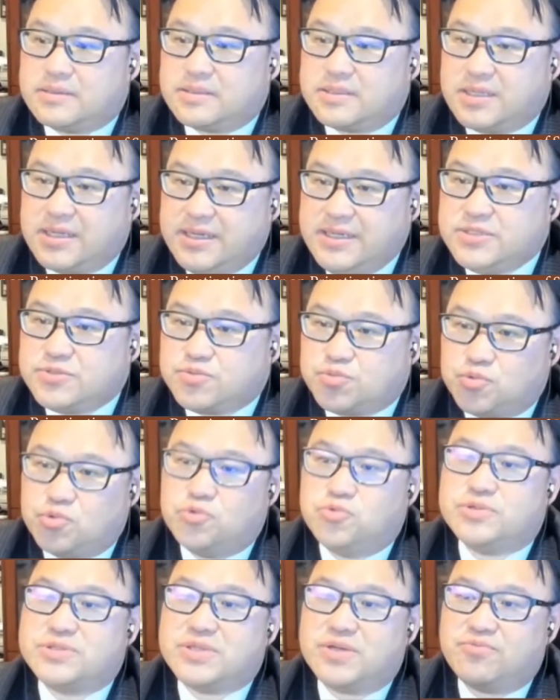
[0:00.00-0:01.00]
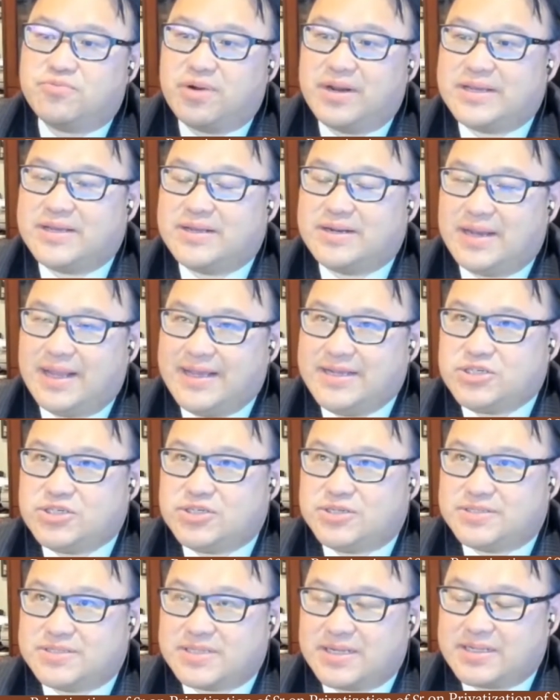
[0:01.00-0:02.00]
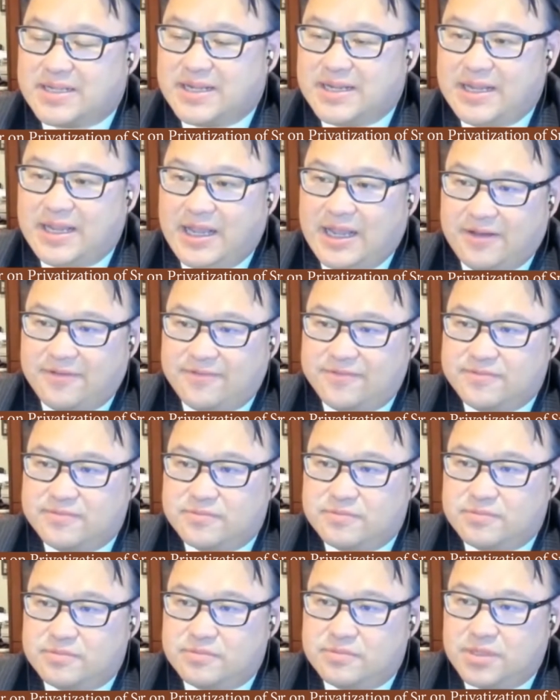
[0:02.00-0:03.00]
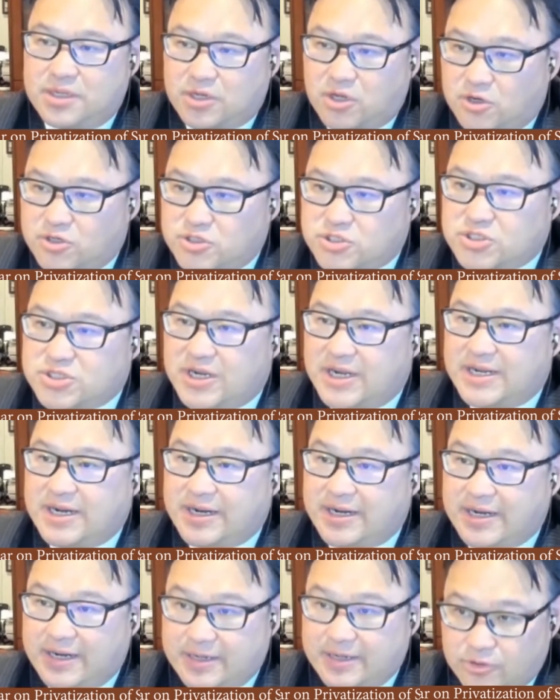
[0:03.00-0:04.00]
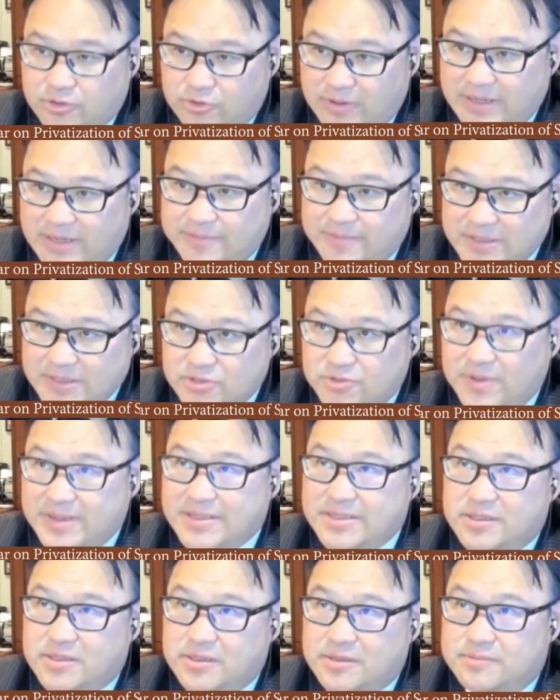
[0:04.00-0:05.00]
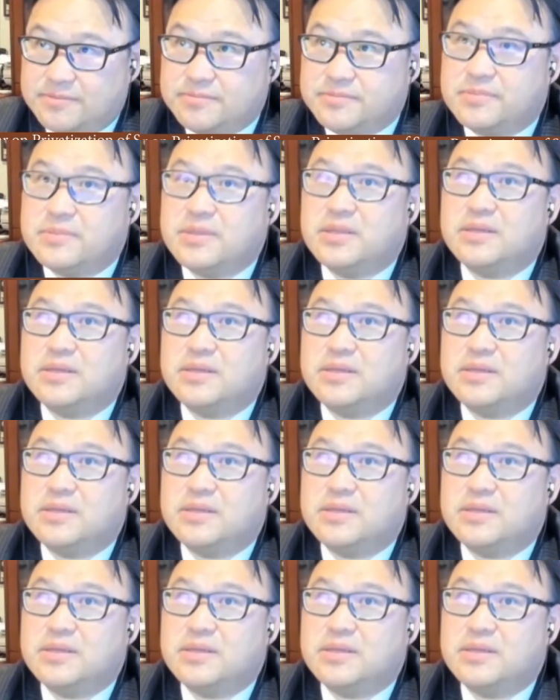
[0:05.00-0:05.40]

These rules and regulations that they have negotiated and agreed between them